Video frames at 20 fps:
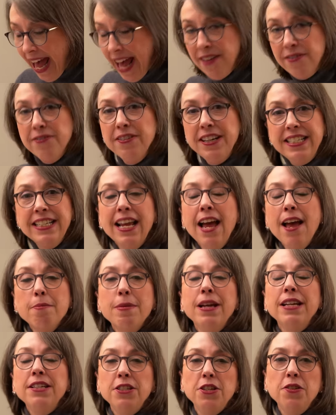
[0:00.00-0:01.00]
Every
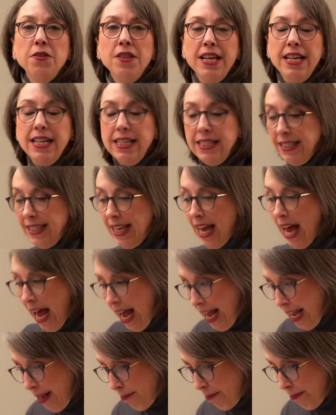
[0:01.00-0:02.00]
time I do this,
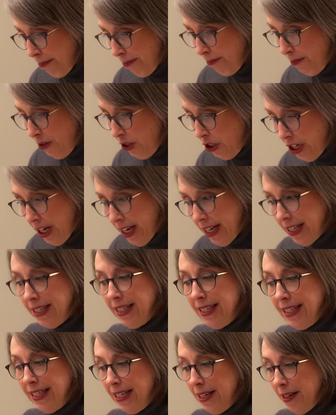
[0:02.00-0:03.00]
I am
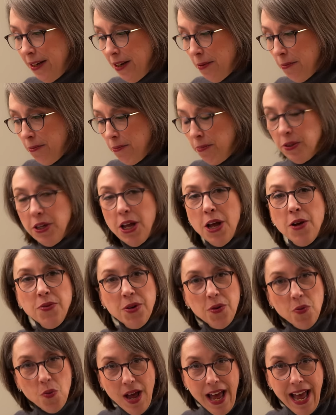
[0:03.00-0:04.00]
just
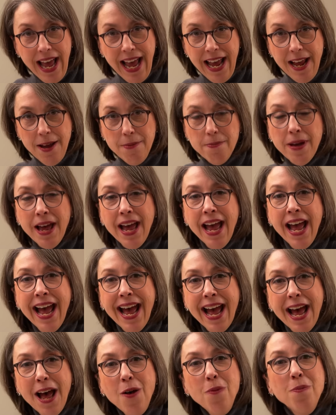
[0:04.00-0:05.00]
blown away by
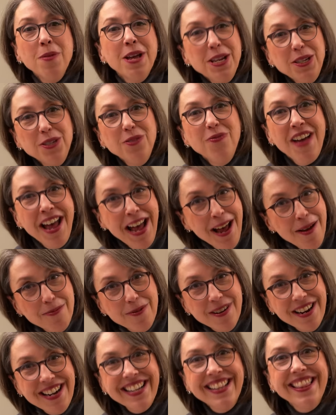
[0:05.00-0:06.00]
how much
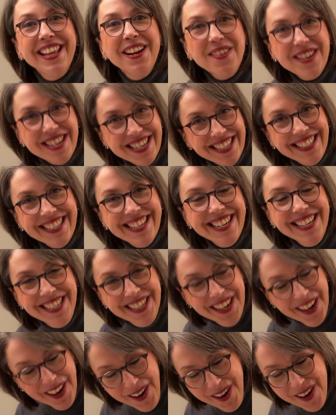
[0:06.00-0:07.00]
fabric there is in a
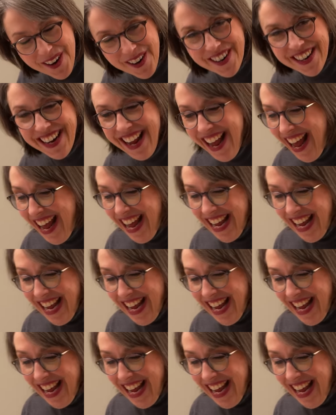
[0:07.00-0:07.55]
shirt.